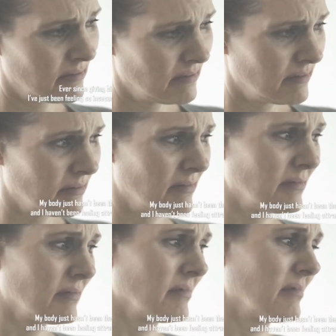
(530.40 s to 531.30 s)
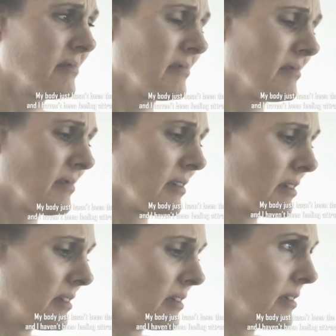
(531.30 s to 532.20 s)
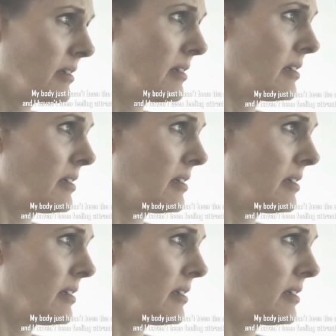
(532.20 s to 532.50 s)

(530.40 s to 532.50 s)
My body just hasn't been the same, and I haven't been feeling attractive at all.